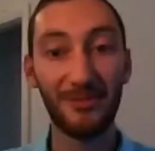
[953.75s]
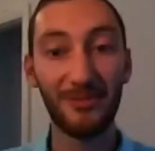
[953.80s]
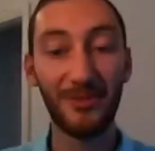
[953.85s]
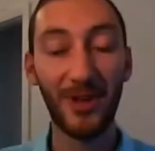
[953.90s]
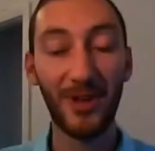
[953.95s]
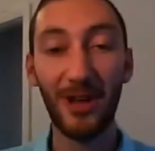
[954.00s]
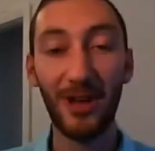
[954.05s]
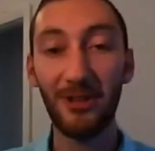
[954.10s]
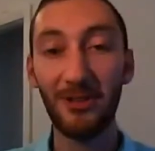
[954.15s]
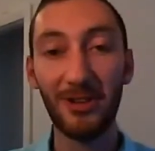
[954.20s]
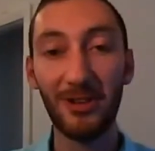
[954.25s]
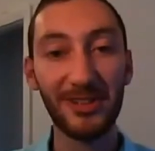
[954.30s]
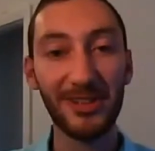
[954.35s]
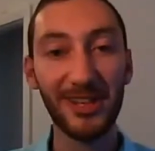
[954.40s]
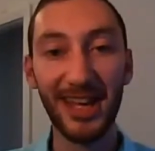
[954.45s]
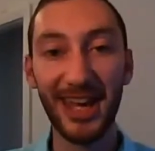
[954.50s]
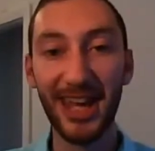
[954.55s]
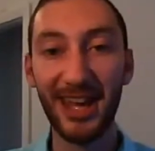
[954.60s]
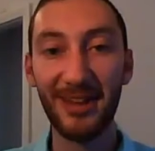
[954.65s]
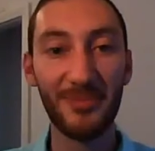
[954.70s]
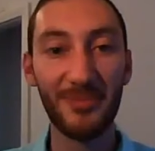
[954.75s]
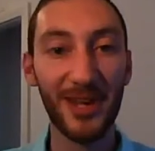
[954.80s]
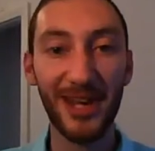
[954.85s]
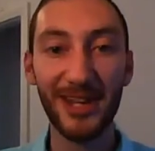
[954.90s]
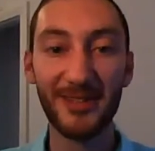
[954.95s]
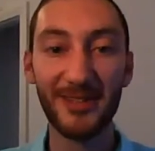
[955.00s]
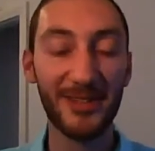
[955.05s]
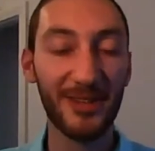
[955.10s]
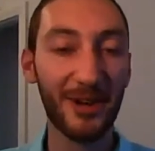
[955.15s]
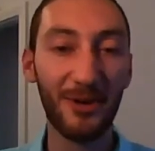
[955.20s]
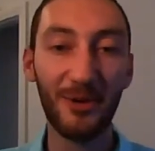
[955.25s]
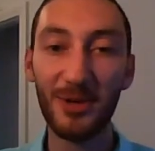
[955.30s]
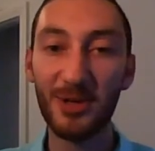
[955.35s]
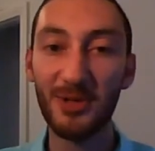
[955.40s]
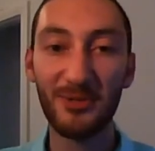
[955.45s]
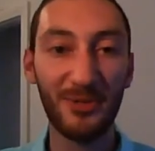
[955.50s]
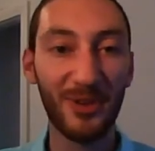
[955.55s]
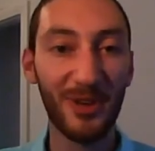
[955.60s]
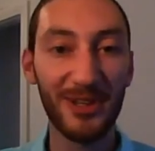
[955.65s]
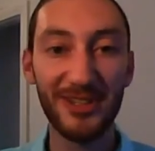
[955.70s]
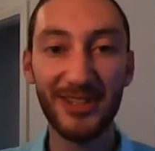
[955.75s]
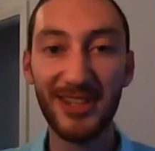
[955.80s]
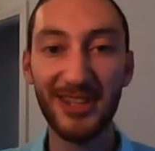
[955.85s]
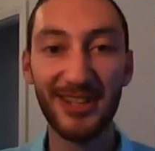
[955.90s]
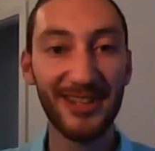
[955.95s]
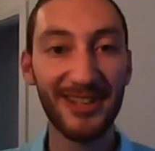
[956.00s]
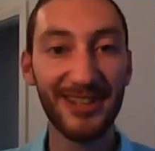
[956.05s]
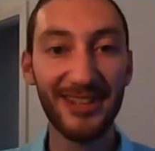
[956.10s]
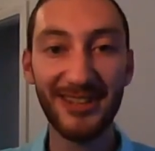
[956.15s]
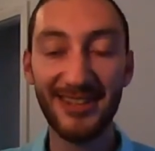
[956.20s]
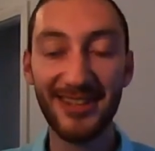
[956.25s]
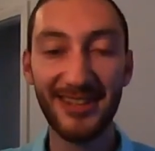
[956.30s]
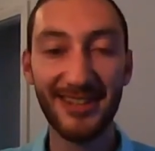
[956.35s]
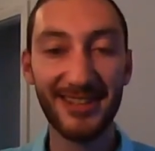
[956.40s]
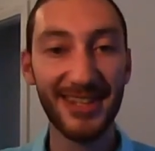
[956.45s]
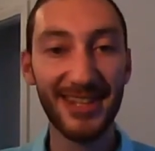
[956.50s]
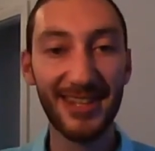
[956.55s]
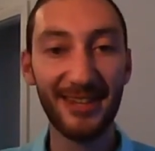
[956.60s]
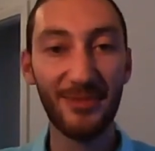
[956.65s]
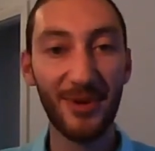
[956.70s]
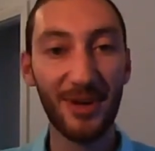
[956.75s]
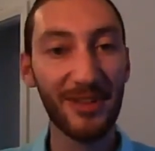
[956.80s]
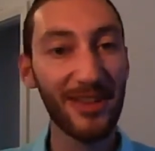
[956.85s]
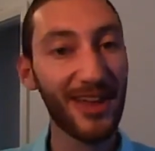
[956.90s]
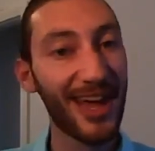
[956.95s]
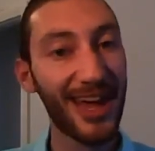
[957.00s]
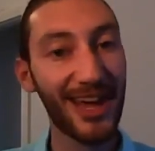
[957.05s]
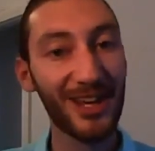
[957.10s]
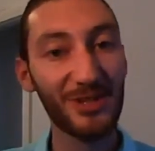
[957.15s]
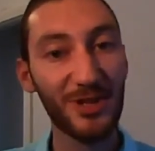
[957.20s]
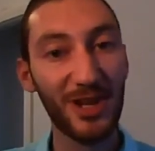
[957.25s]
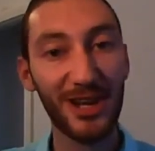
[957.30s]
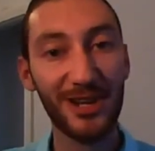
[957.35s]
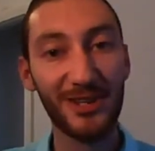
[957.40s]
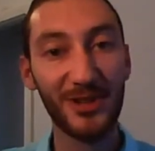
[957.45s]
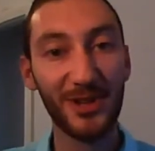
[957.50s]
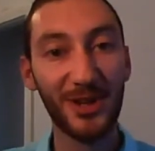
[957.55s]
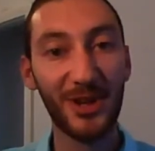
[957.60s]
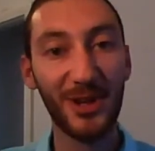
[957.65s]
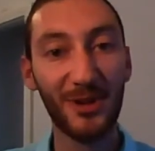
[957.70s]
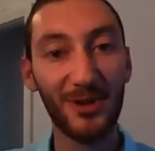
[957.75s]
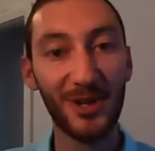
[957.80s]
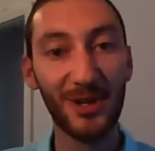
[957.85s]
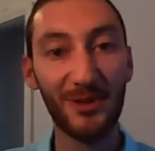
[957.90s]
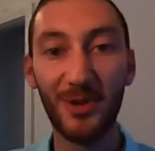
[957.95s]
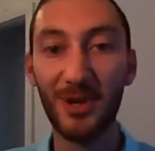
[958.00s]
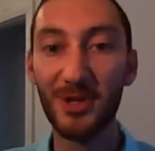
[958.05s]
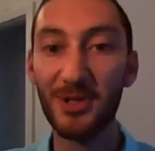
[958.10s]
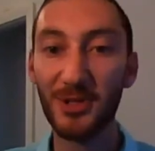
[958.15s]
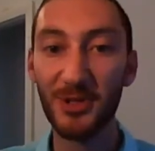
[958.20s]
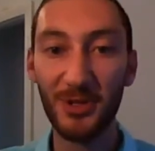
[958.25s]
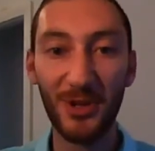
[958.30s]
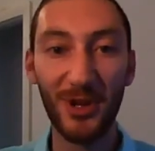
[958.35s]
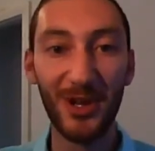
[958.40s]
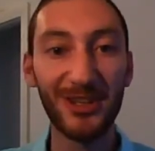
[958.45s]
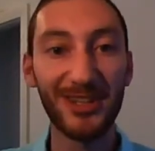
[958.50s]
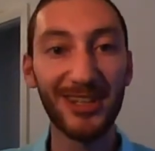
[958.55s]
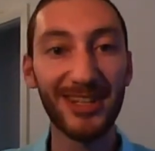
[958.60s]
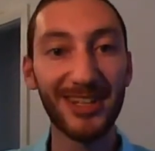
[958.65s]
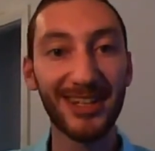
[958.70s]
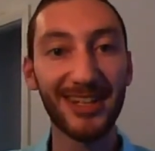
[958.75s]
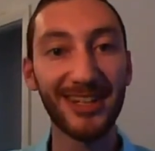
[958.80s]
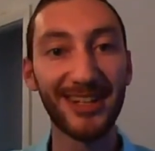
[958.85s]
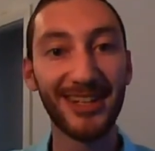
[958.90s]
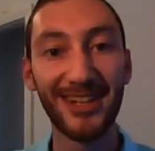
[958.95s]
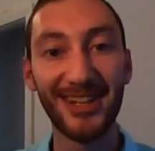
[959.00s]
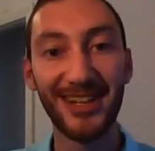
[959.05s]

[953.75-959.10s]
Follow along the campaigns. They're always fun to see where the hashtags are going, what's trending,